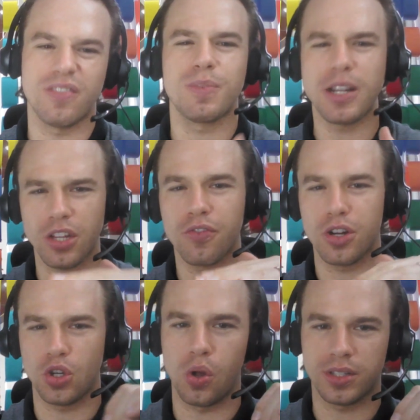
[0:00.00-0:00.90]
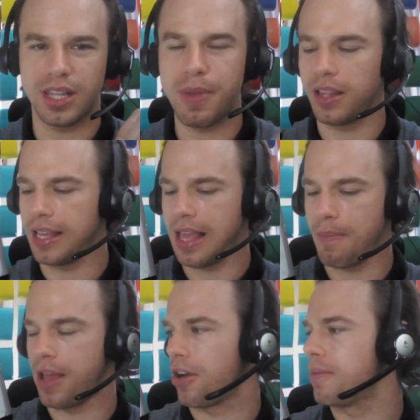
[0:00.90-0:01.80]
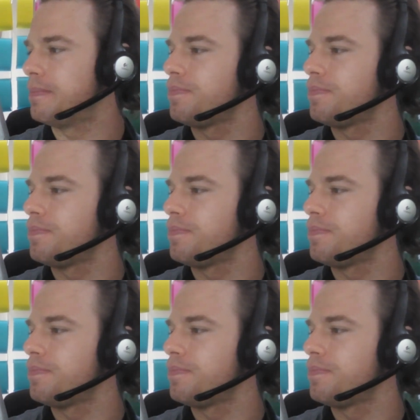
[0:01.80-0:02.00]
especially for adults. They might like that better.